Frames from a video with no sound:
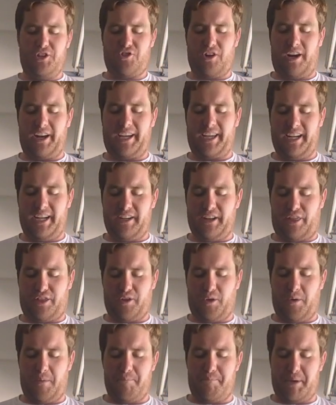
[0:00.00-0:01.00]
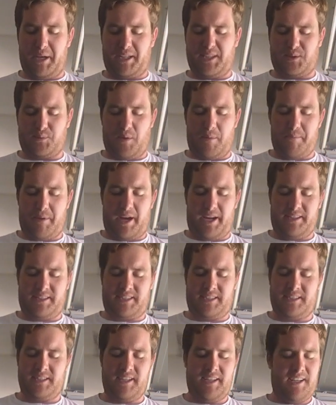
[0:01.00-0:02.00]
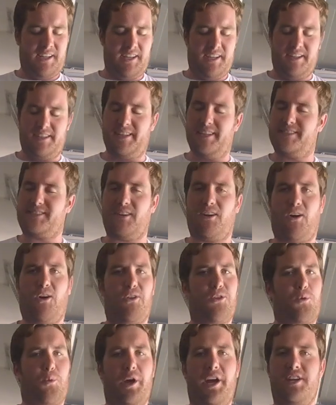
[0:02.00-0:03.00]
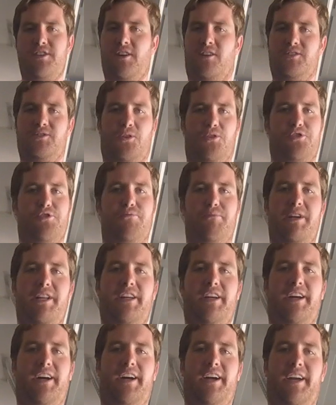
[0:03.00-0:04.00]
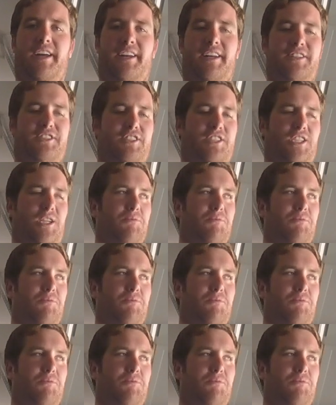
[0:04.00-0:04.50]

trying to get into throwing big swim baits. It's all the rage on social media, and it just